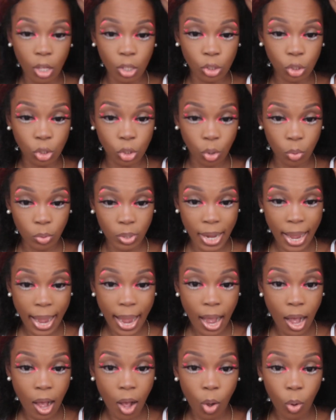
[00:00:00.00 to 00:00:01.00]
So
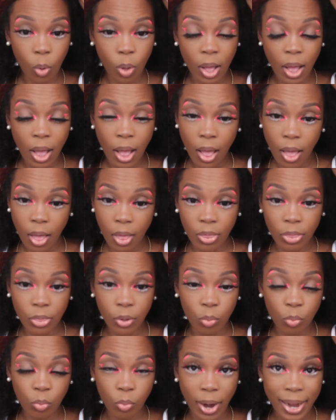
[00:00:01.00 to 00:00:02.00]
now
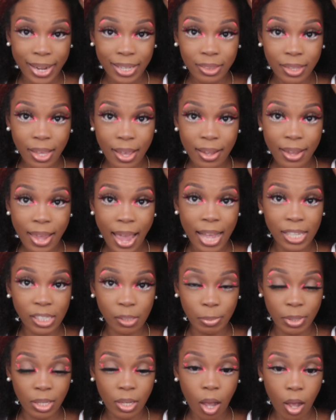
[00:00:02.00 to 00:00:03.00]
the right leg
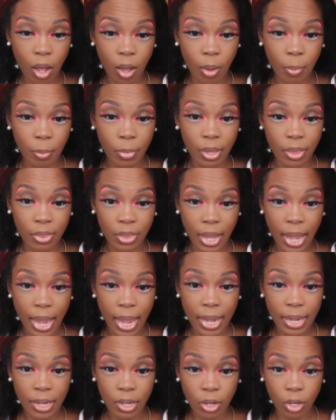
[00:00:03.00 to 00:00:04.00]
has become the
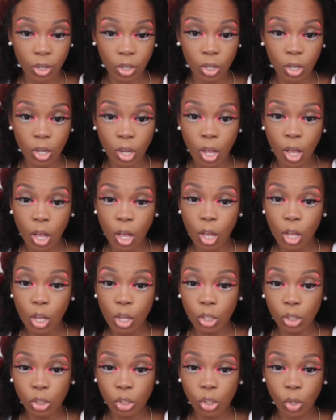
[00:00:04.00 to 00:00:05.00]
anchor.
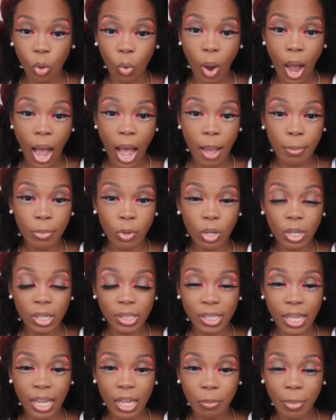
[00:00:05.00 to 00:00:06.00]
So I'm
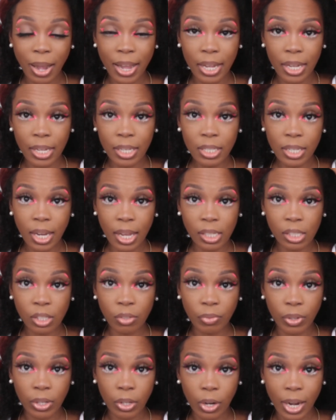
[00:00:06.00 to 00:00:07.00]
gonna take my index
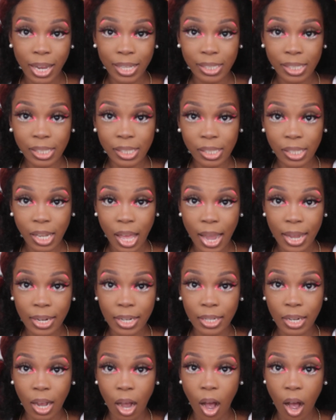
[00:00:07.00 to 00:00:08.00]
finger and slide
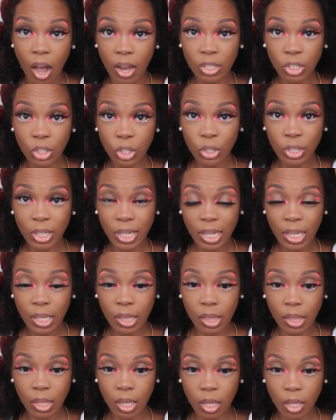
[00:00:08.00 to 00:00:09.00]
it
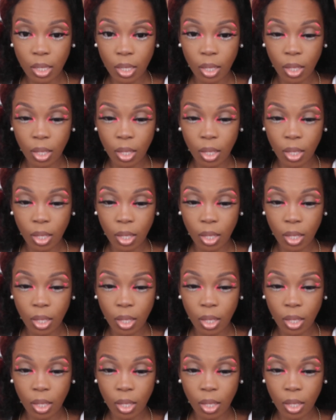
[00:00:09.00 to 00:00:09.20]
underneath